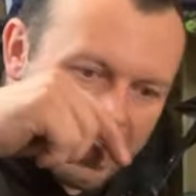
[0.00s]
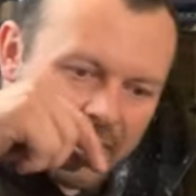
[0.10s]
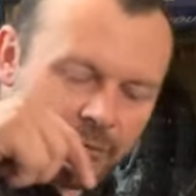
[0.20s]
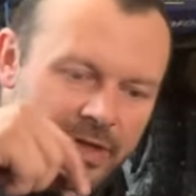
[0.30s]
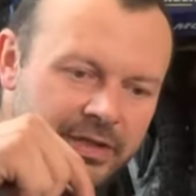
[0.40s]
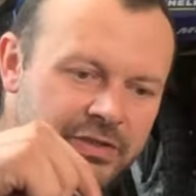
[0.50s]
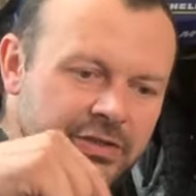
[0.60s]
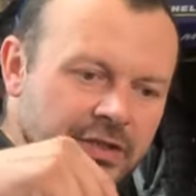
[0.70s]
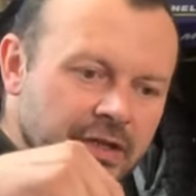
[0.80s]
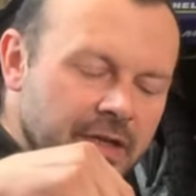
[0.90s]
and how much
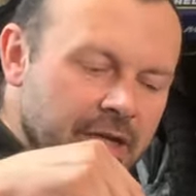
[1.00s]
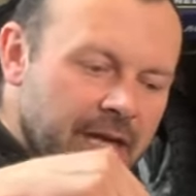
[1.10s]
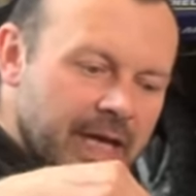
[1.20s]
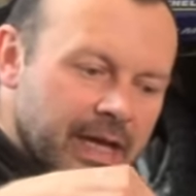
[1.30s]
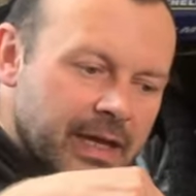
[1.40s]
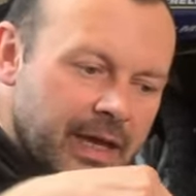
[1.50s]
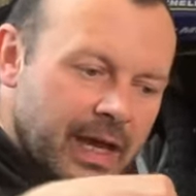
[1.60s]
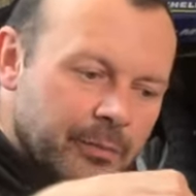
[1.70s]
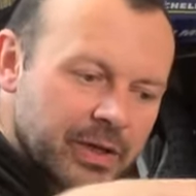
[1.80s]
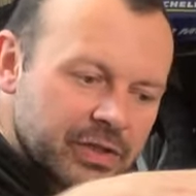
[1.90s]
uh,
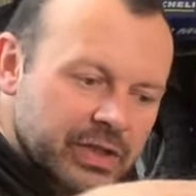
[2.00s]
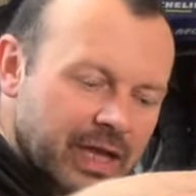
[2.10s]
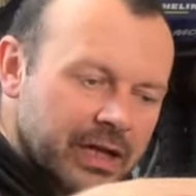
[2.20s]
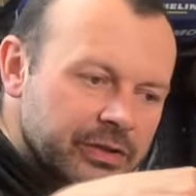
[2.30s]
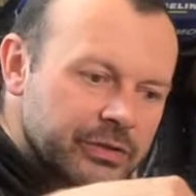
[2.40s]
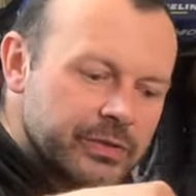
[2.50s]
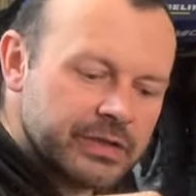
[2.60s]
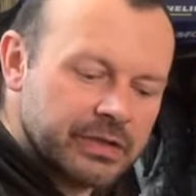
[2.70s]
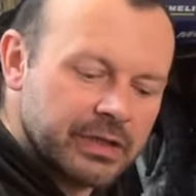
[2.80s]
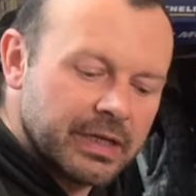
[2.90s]
how much can you
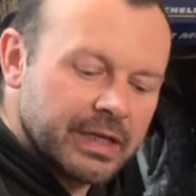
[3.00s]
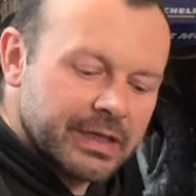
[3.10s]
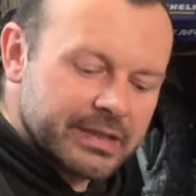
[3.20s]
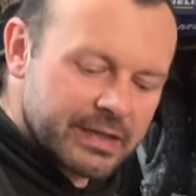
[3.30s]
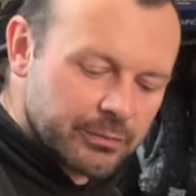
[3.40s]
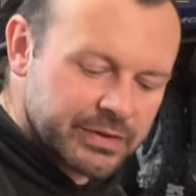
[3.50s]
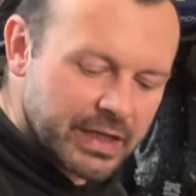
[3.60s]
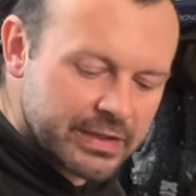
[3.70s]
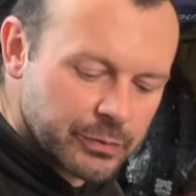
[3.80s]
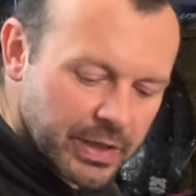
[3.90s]
use it
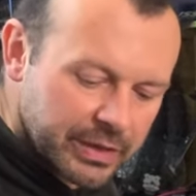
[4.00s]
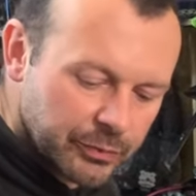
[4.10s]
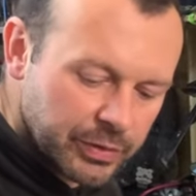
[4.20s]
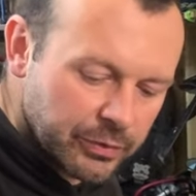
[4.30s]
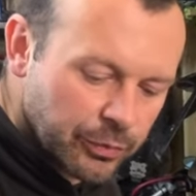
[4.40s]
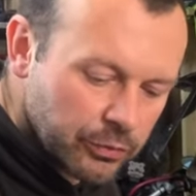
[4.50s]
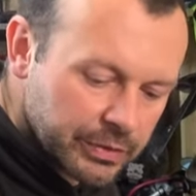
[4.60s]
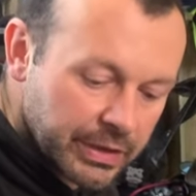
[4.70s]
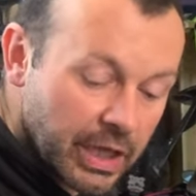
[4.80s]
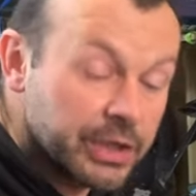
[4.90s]
sometimes we had people,
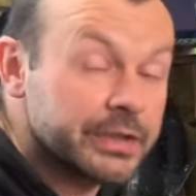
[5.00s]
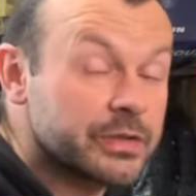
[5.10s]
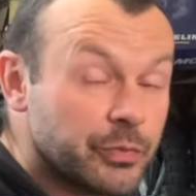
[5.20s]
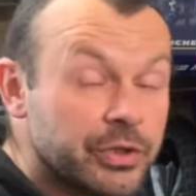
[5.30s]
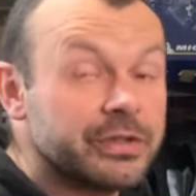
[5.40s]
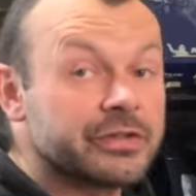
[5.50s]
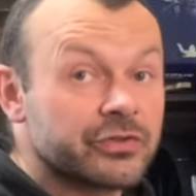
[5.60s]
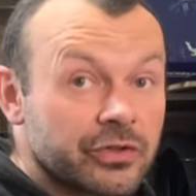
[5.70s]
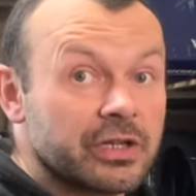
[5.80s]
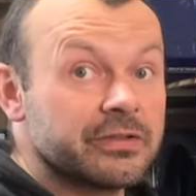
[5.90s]

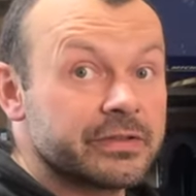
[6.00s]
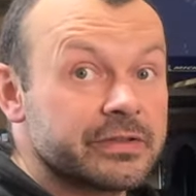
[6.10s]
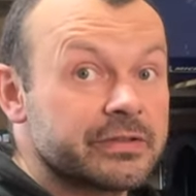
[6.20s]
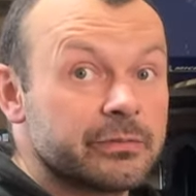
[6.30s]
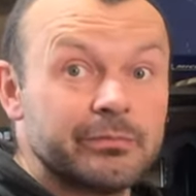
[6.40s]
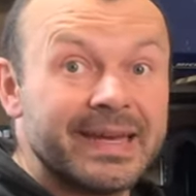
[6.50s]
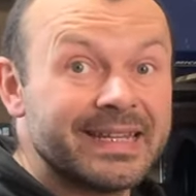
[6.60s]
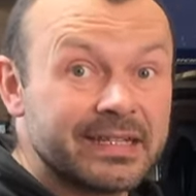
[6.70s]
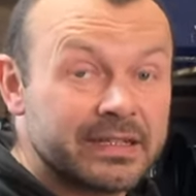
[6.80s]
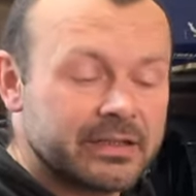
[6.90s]
unexperienced drivers
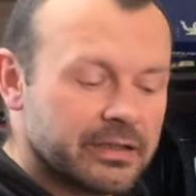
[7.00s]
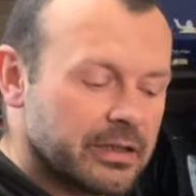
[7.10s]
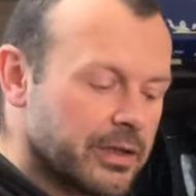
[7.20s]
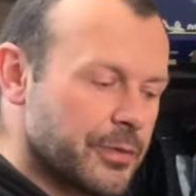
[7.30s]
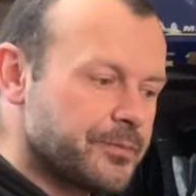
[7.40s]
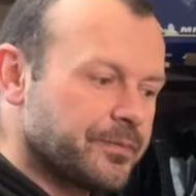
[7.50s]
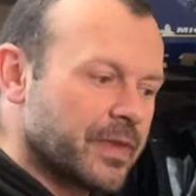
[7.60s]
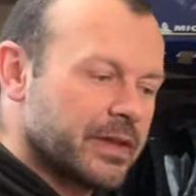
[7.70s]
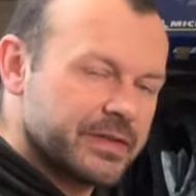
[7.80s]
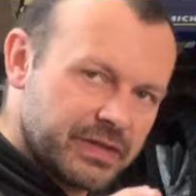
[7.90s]
mainly, mm.
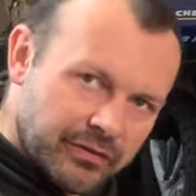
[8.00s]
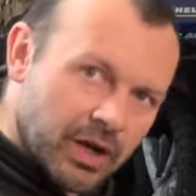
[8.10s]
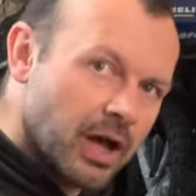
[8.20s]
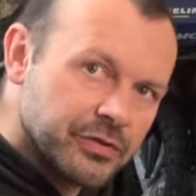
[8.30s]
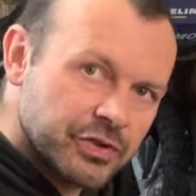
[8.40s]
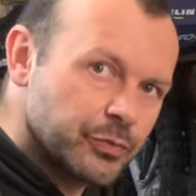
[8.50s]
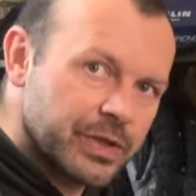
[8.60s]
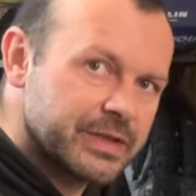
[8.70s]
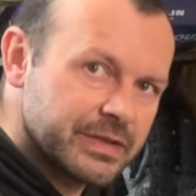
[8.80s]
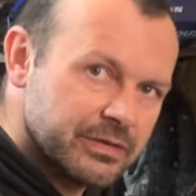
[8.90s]
700
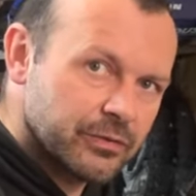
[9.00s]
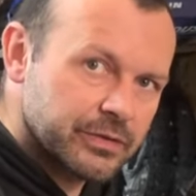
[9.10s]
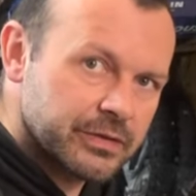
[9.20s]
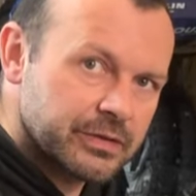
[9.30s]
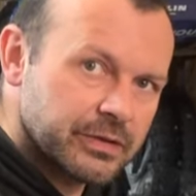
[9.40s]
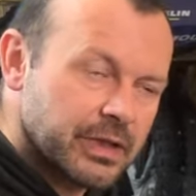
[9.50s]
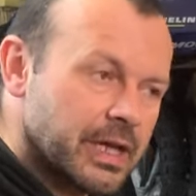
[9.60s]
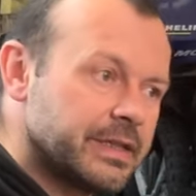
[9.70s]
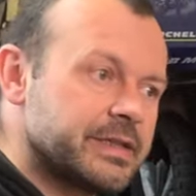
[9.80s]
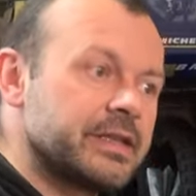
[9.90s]
brakes Evos,
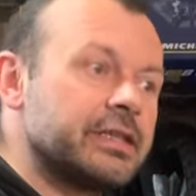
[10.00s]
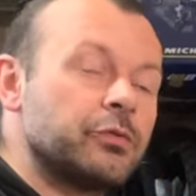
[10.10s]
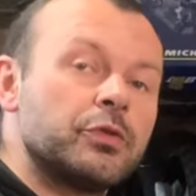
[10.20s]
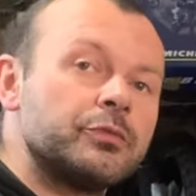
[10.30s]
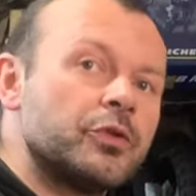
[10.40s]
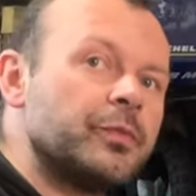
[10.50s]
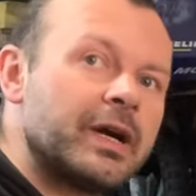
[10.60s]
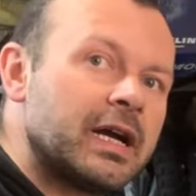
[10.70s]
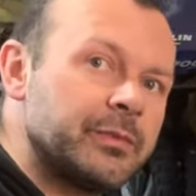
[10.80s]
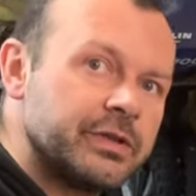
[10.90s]
and they said they want more
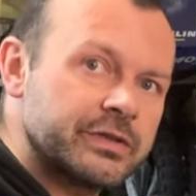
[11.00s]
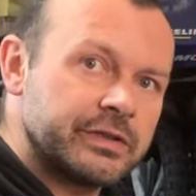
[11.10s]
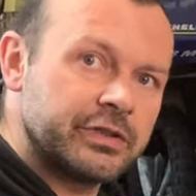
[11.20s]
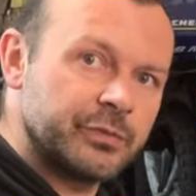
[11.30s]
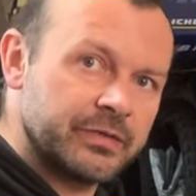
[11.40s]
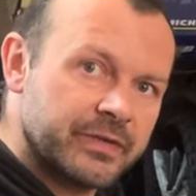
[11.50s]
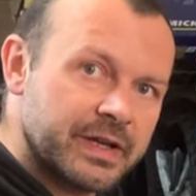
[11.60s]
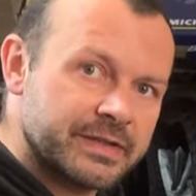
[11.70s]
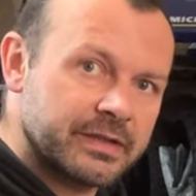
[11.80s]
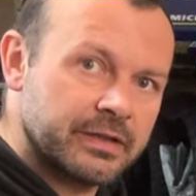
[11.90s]
power because they need to be
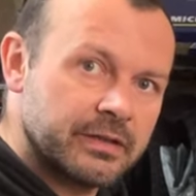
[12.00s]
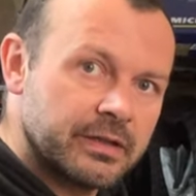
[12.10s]
faster.